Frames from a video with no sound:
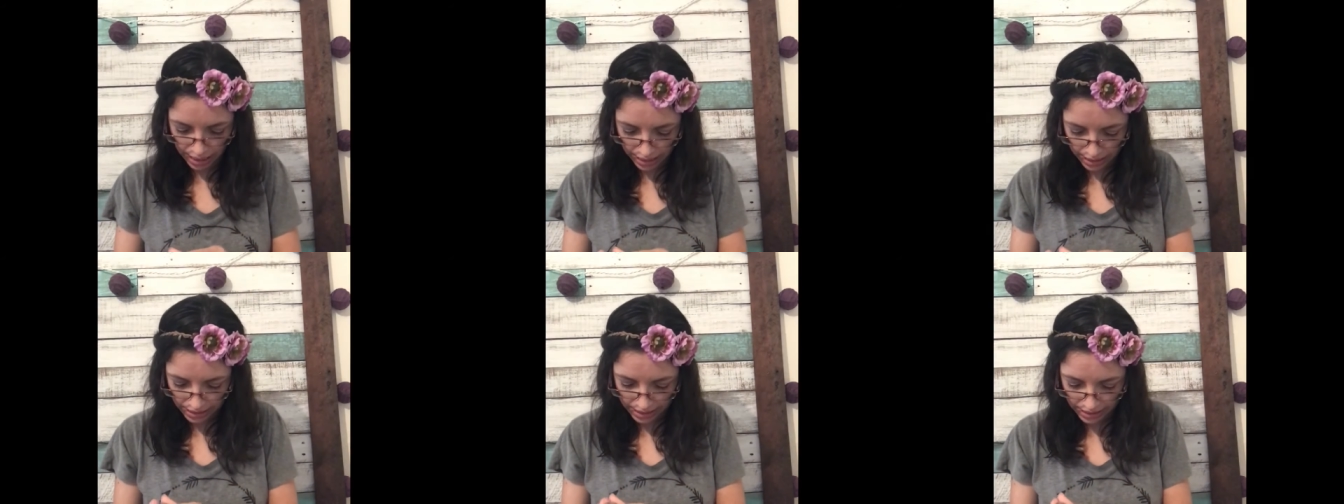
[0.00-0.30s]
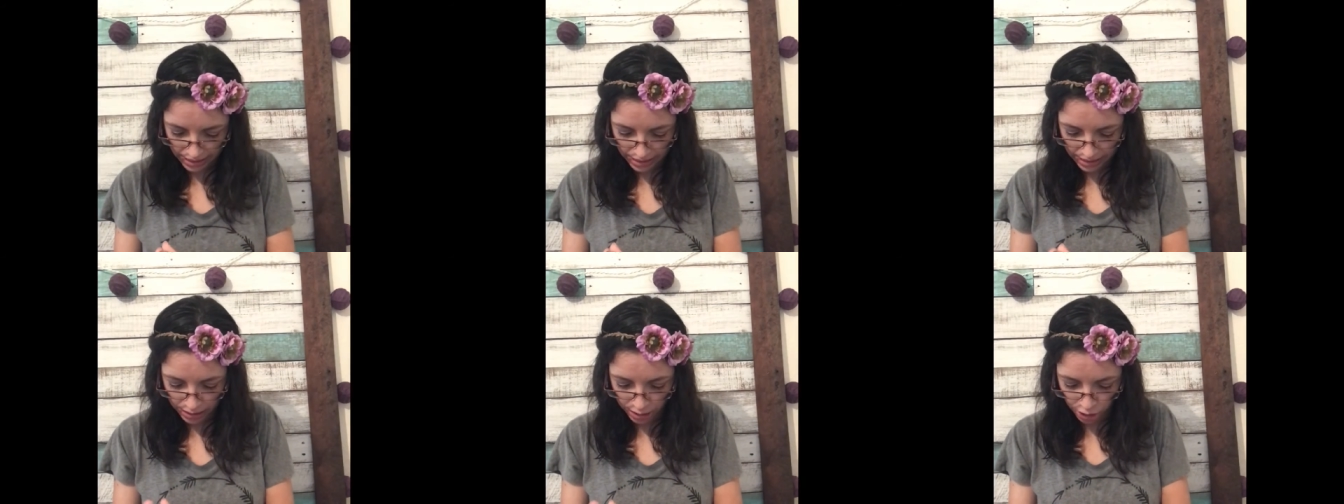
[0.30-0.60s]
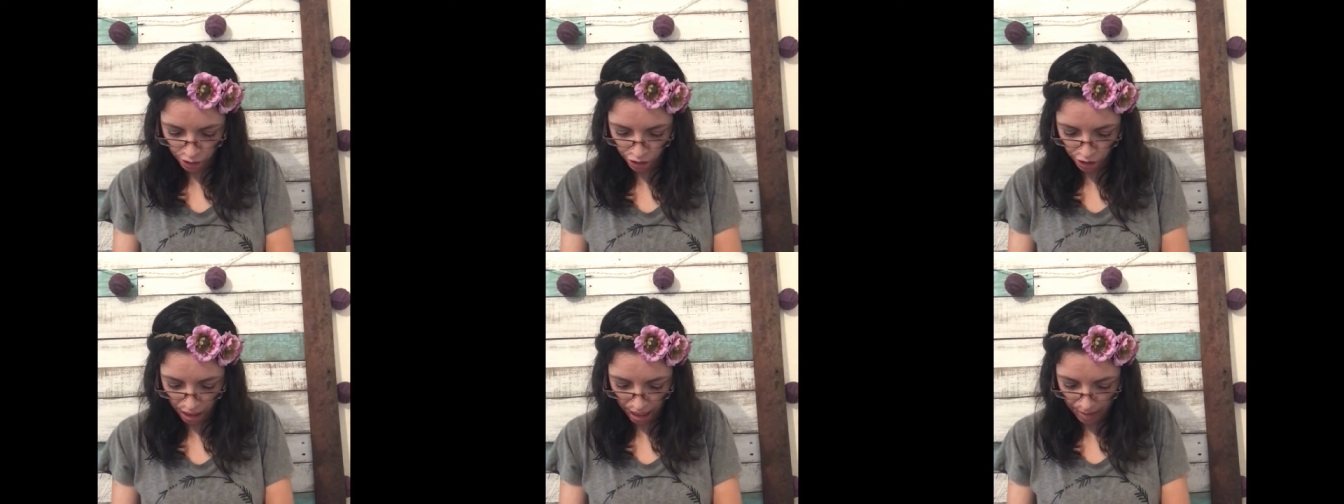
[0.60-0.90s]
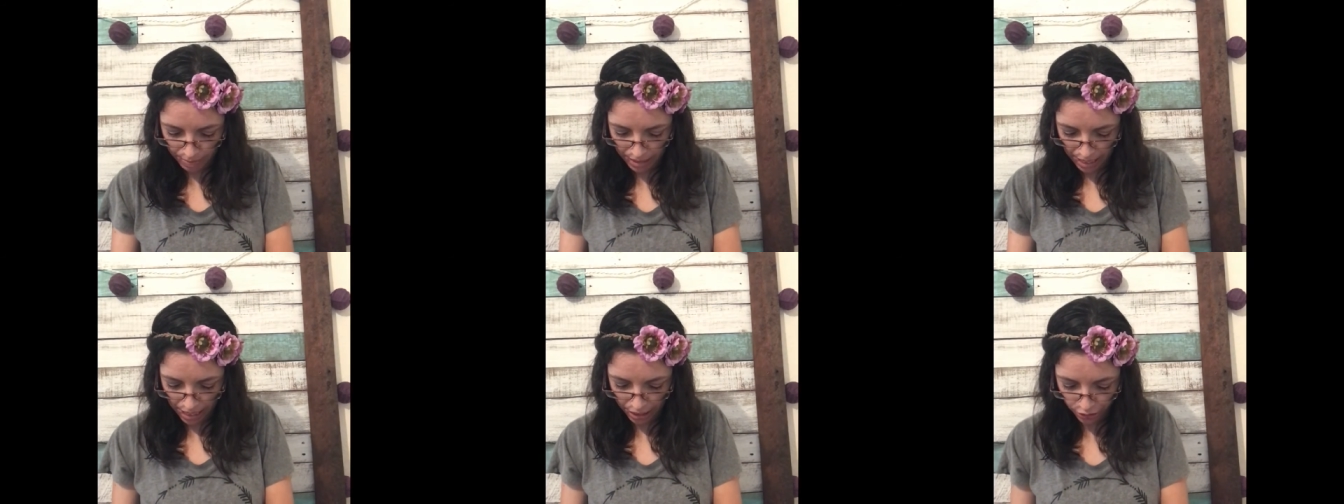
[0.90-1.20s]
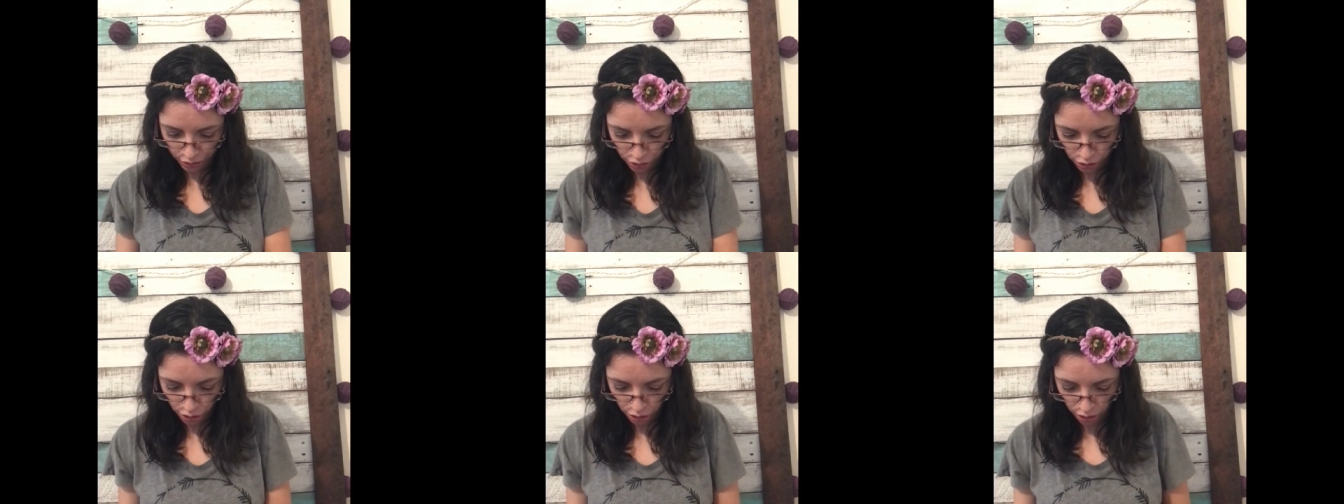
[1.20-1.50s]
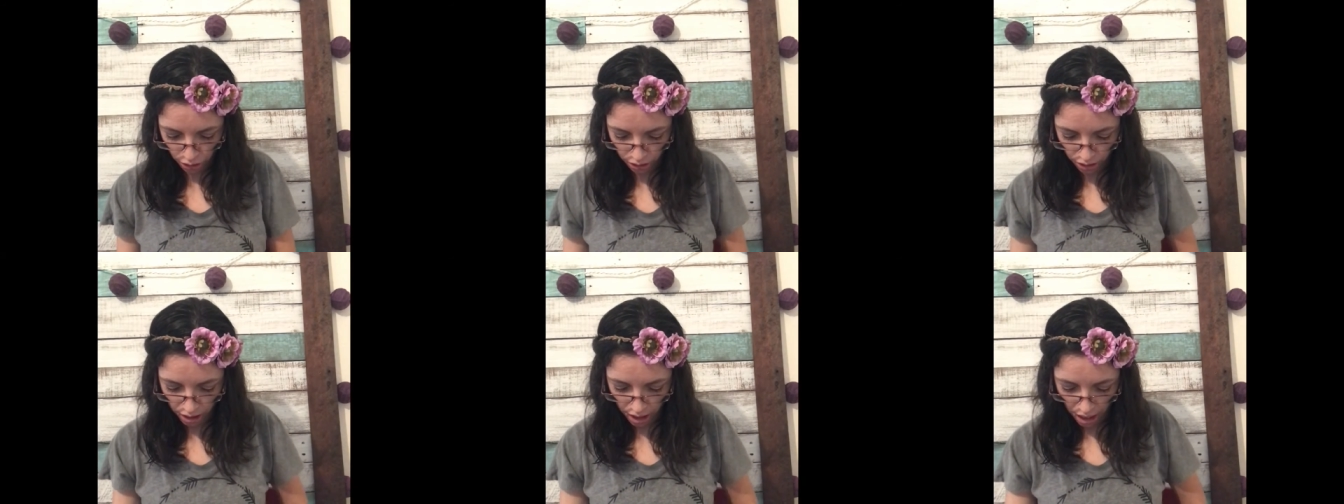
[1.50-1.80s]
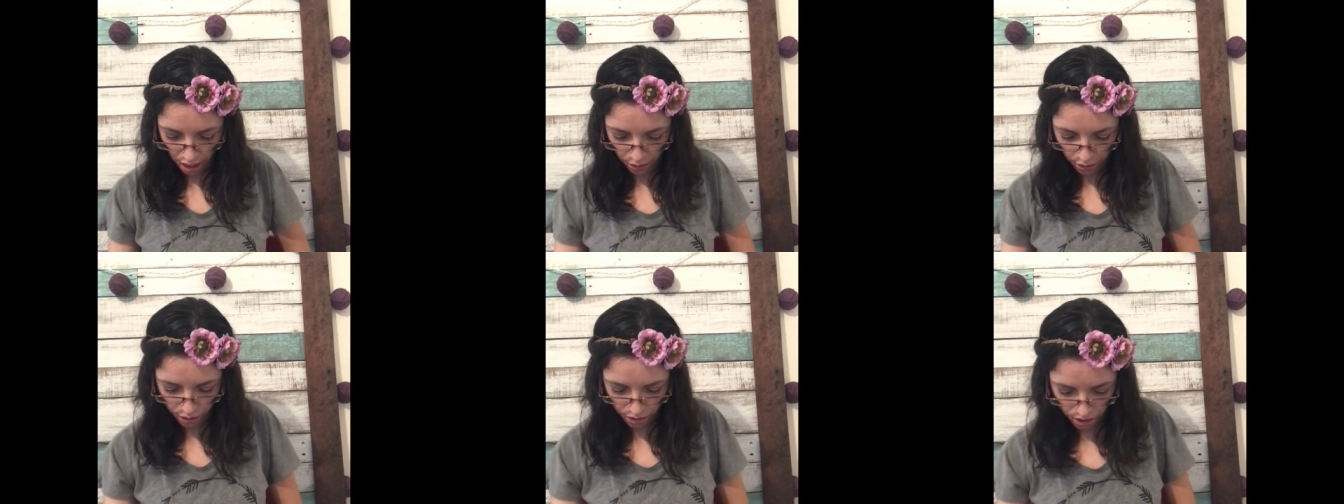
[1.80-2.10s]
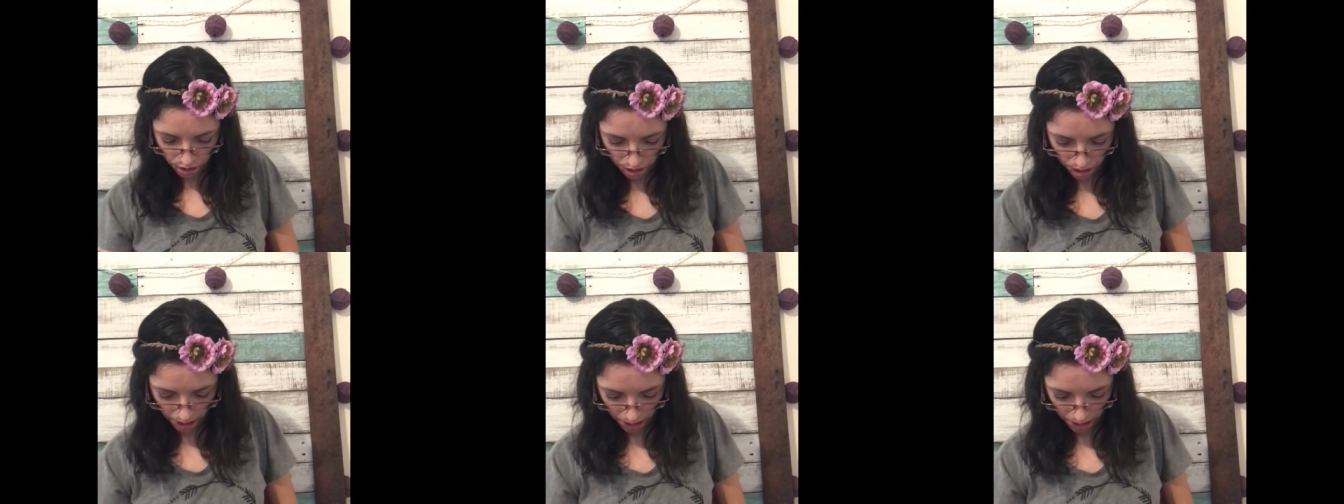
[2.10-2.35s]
and it's described as turn the other